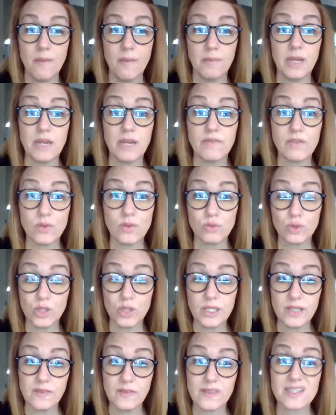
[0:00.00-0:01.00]
But if you
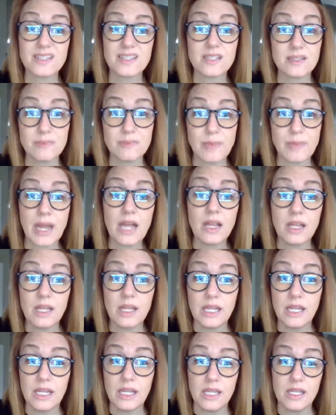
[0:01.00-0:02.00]
look at the
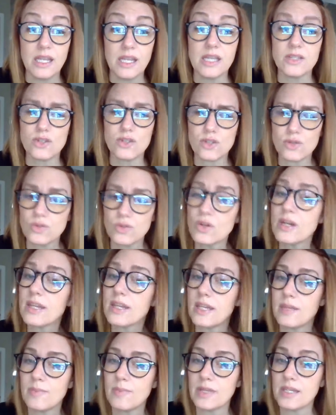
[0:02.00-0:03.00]
spelling, it's
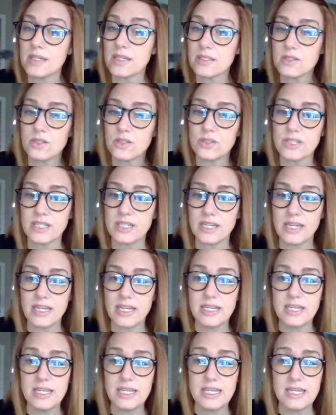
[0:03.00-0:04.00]
tricky because there's an
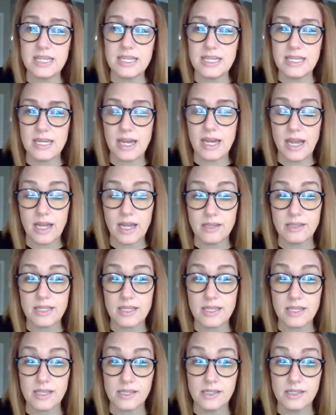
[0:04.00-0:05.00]
E at
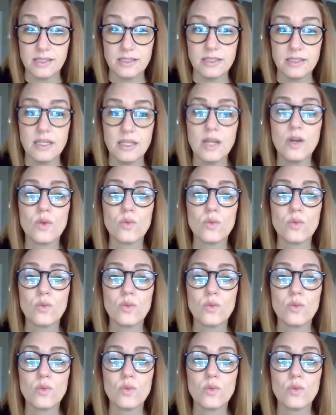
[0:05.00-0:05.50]
the end,